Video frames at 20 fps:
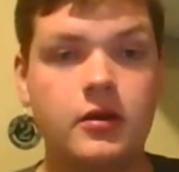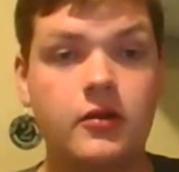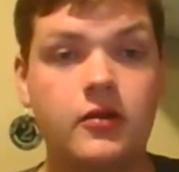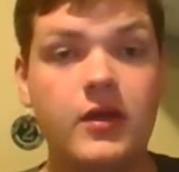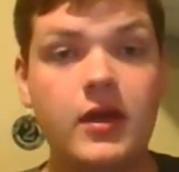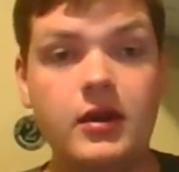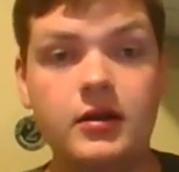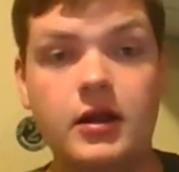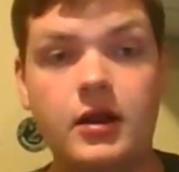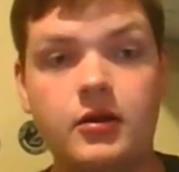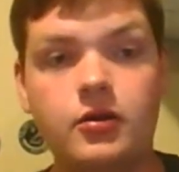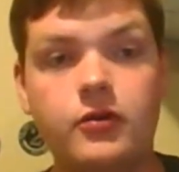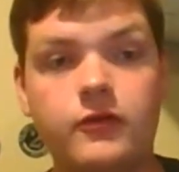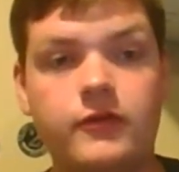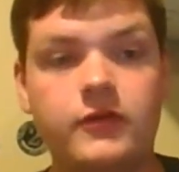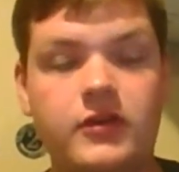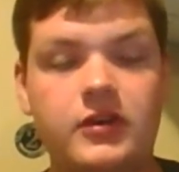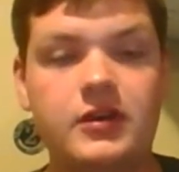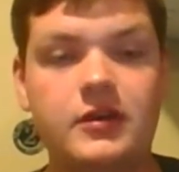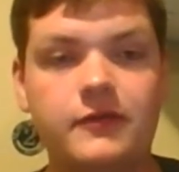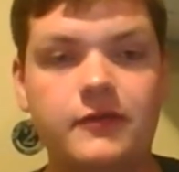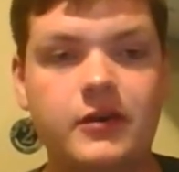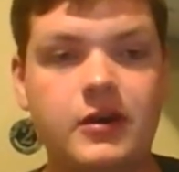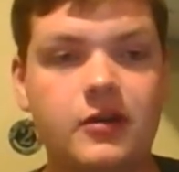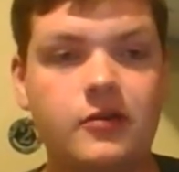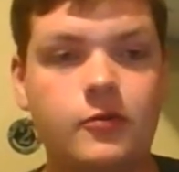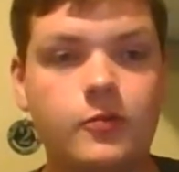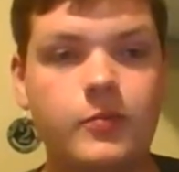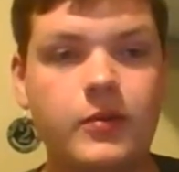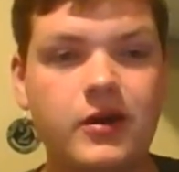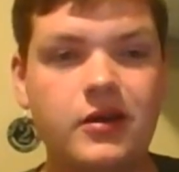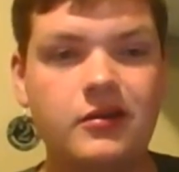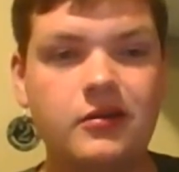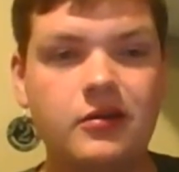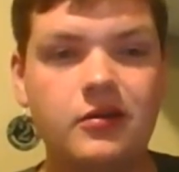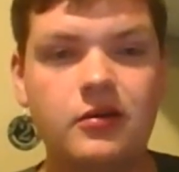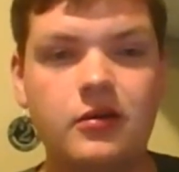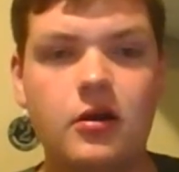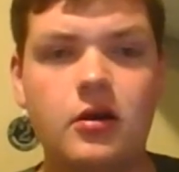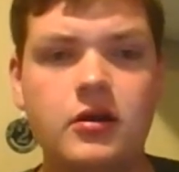Then I'd go for the EVS, but
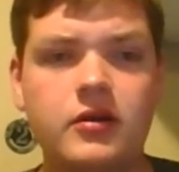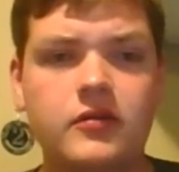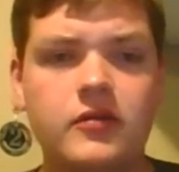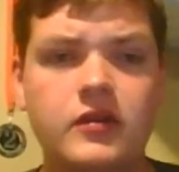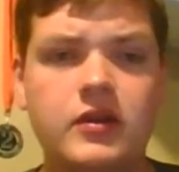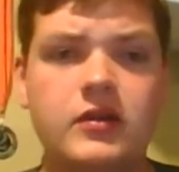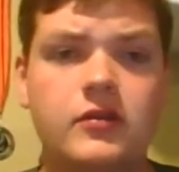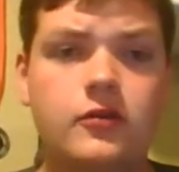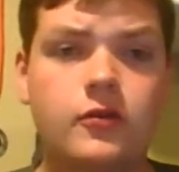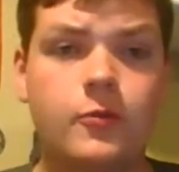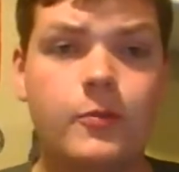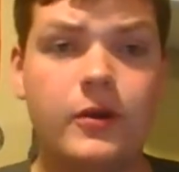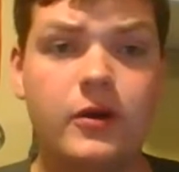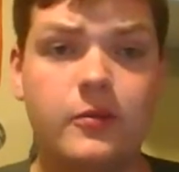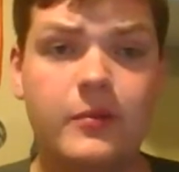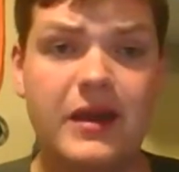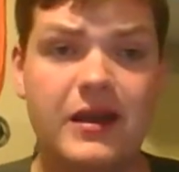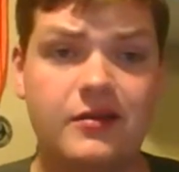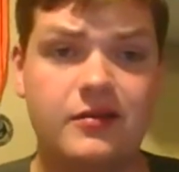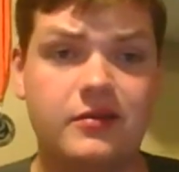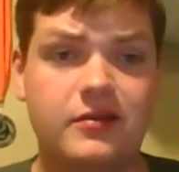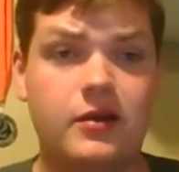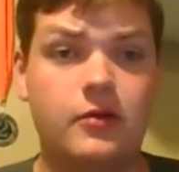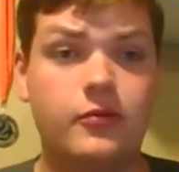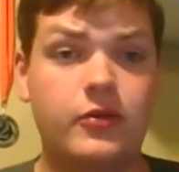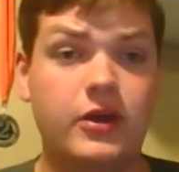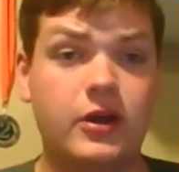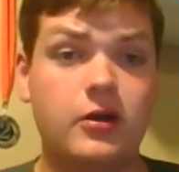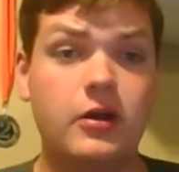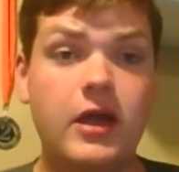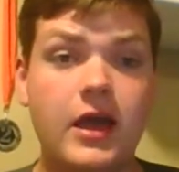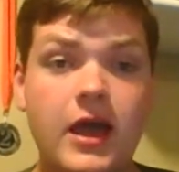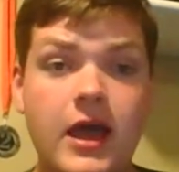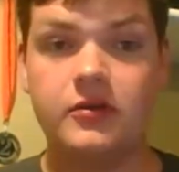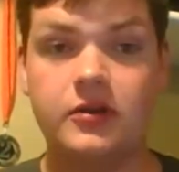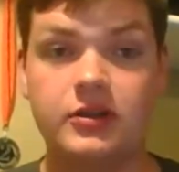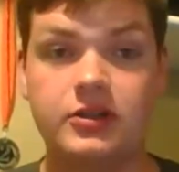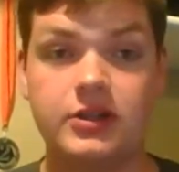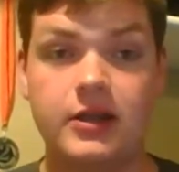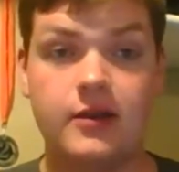honestly, there's better masks out there,
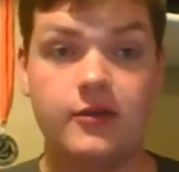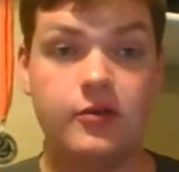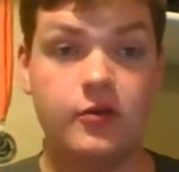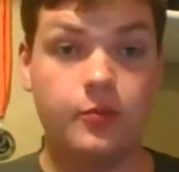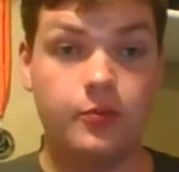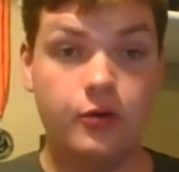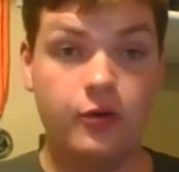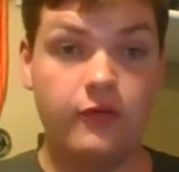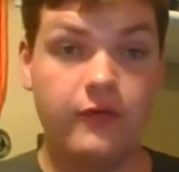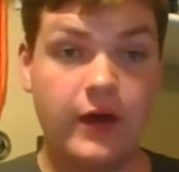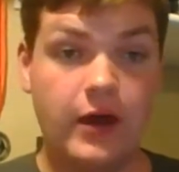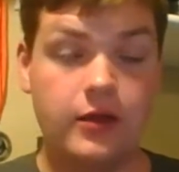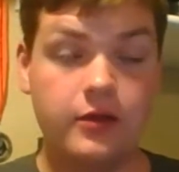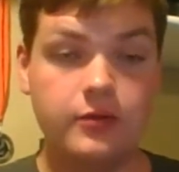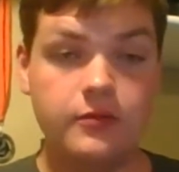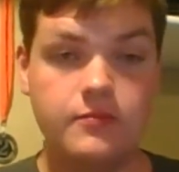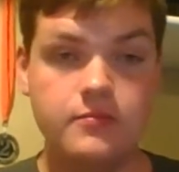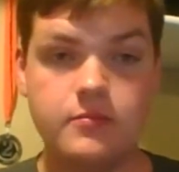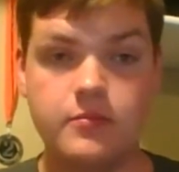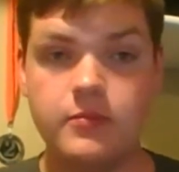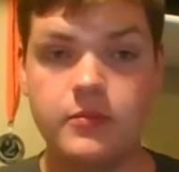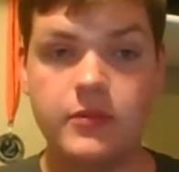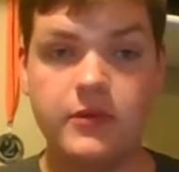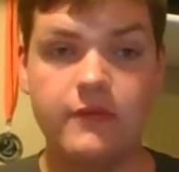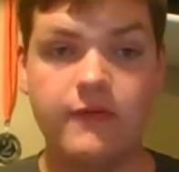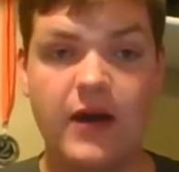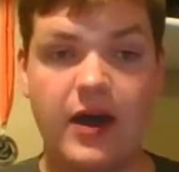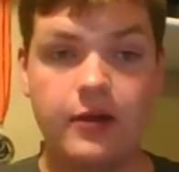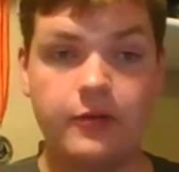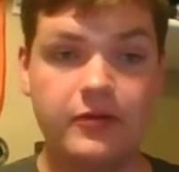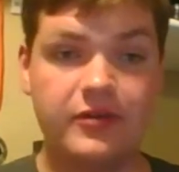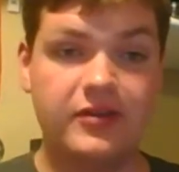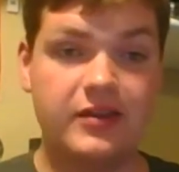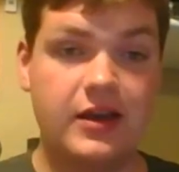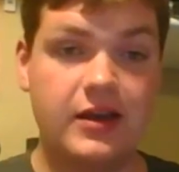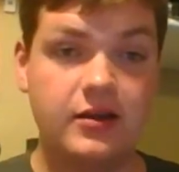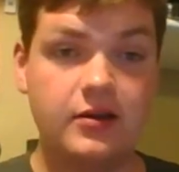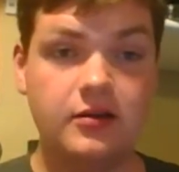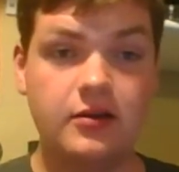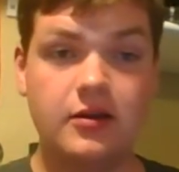such as the Profiler, the
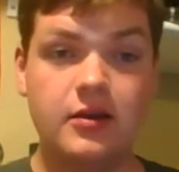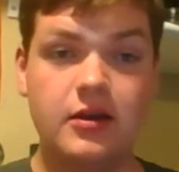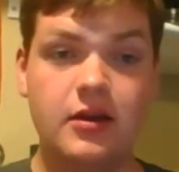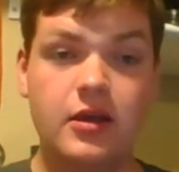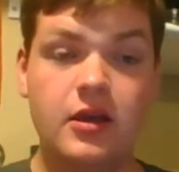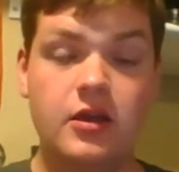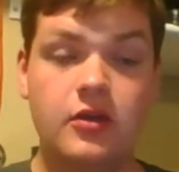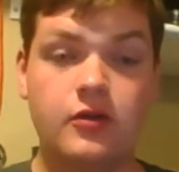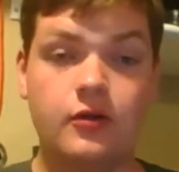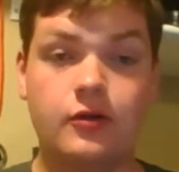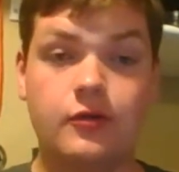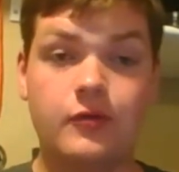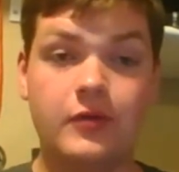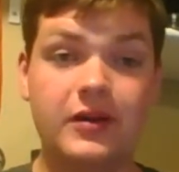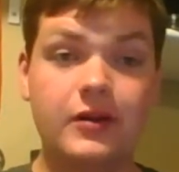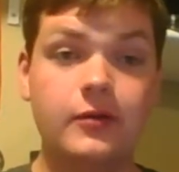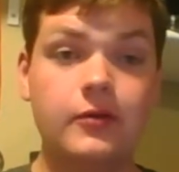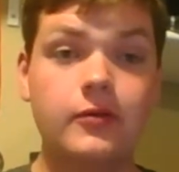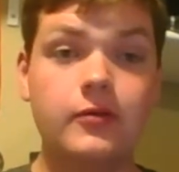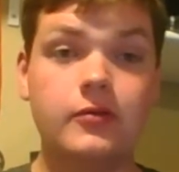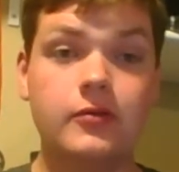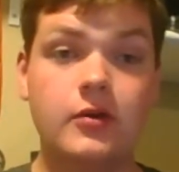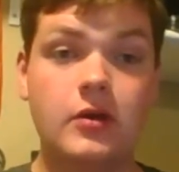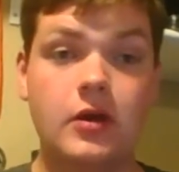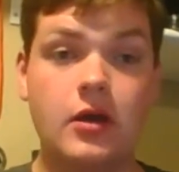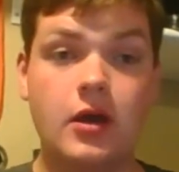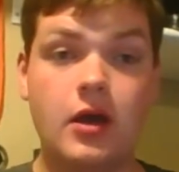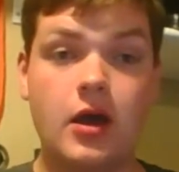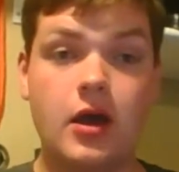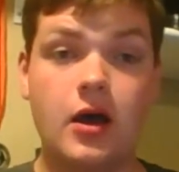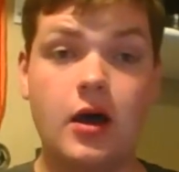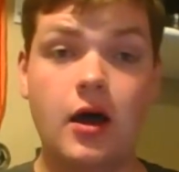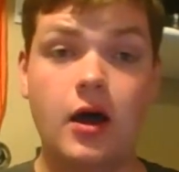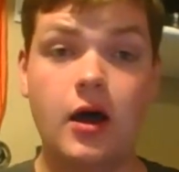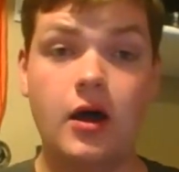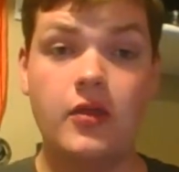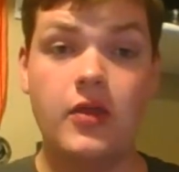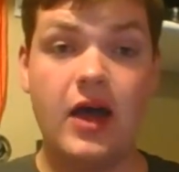BioAscend, the Grills, the